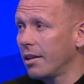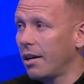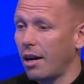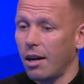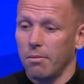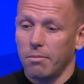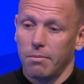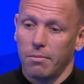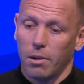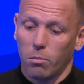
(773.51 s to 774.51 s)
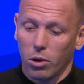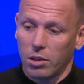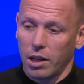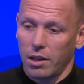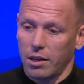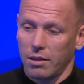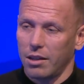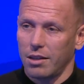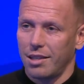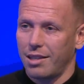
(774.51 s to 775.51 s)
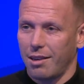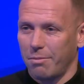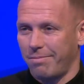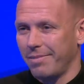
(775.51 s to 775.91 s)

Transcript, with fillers: Um, and what they, you know, they, are